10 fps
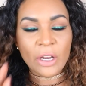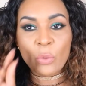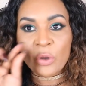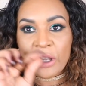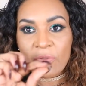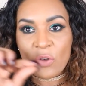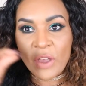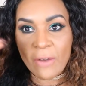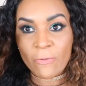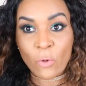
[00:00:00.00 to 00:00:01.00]
It will give you
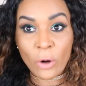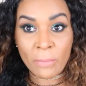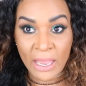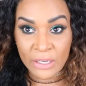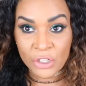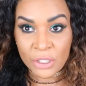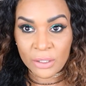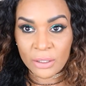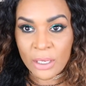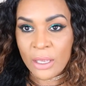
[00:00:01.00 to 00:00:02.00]
that
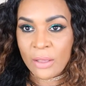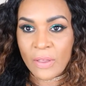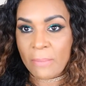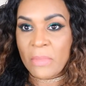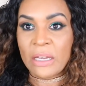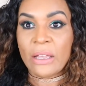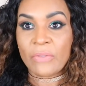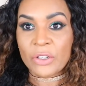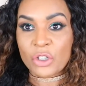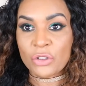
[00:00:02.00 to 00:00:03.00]
formation that many
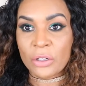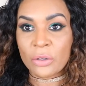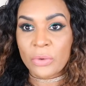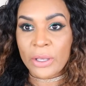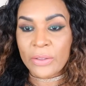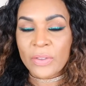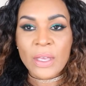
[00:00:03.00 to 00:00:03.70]
of us struggle with.